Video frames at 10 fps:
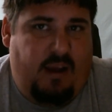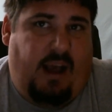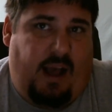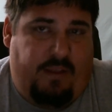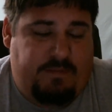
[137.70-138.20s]

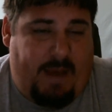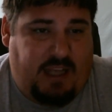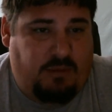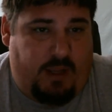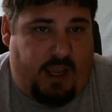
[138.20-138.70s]
this
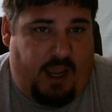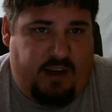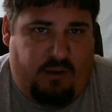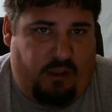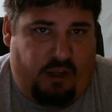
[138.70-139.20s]
past weekend,
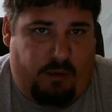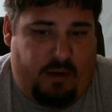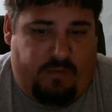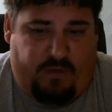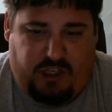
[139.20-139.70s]
did a little bit
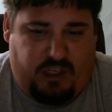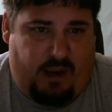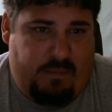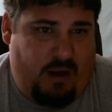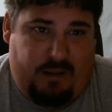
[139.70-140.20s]
of fishing.
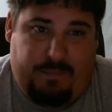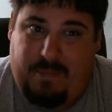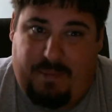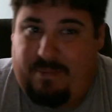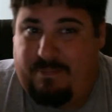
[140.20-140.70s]
I probably
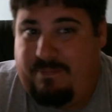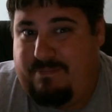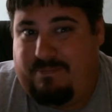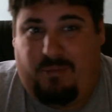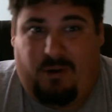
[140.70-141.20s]
maybe
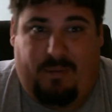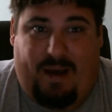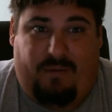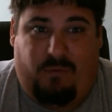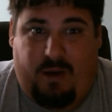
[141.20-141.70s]
put
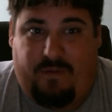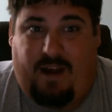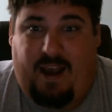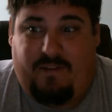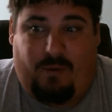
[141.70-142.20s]
about
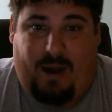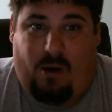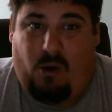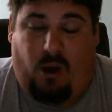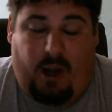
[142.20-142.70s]
45 to an
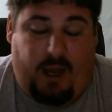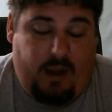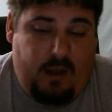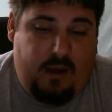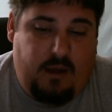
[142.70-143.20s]
hour on it.
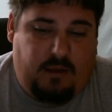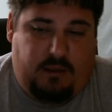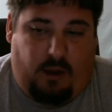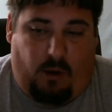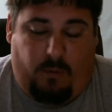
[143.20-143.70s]

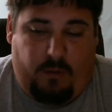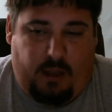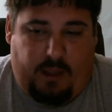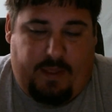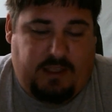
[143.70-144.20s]
So
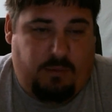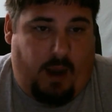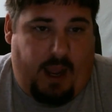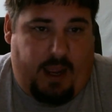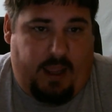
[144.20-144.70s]
that's
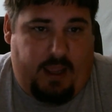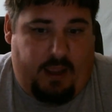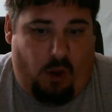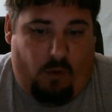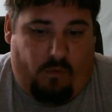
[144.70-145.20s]
why
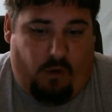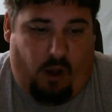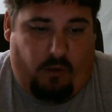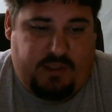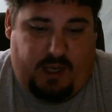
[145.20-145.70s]
it
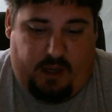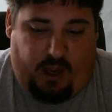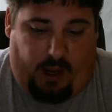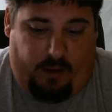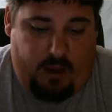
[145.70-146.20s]
overall said and done.